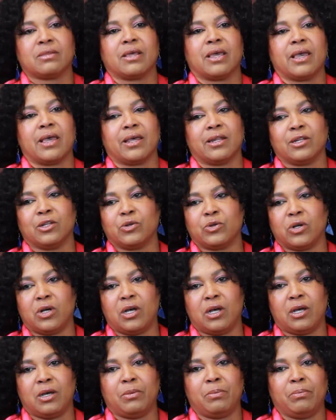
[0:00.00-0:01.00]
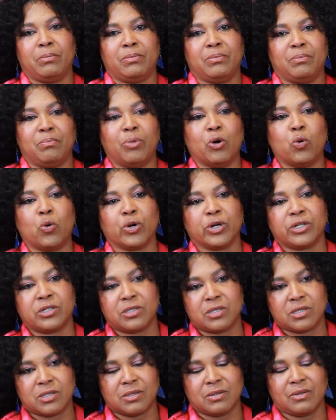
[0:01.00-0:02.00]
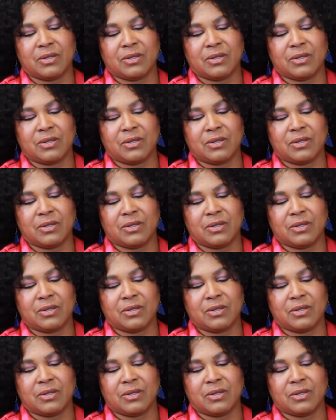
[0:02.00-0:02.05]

they had little boards,